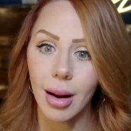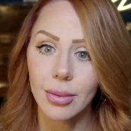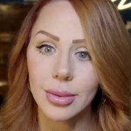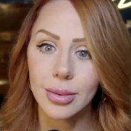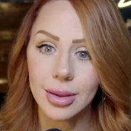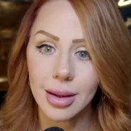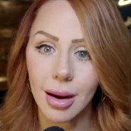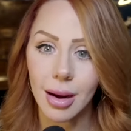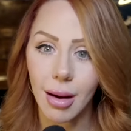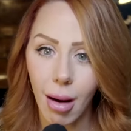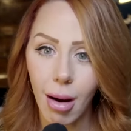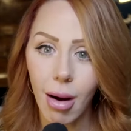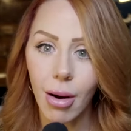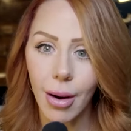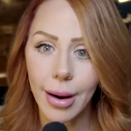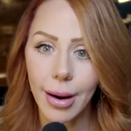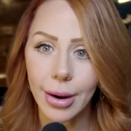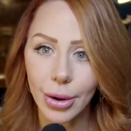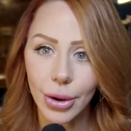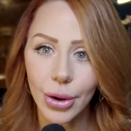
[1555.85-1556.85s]
I was like, all
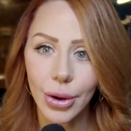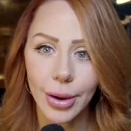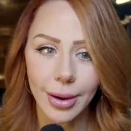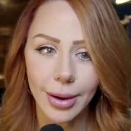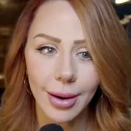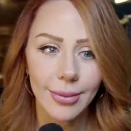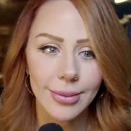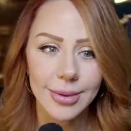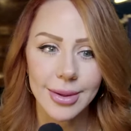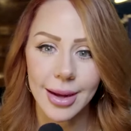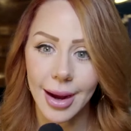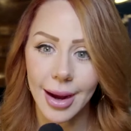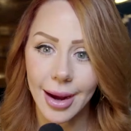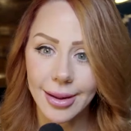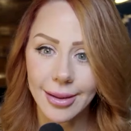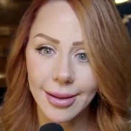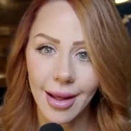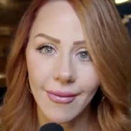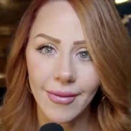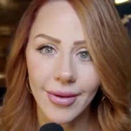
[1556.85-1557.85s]
right, good. I was like, I
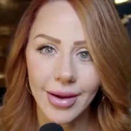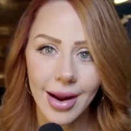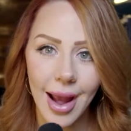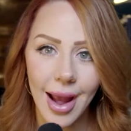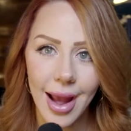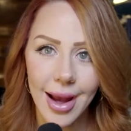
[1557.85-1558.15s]
would love it.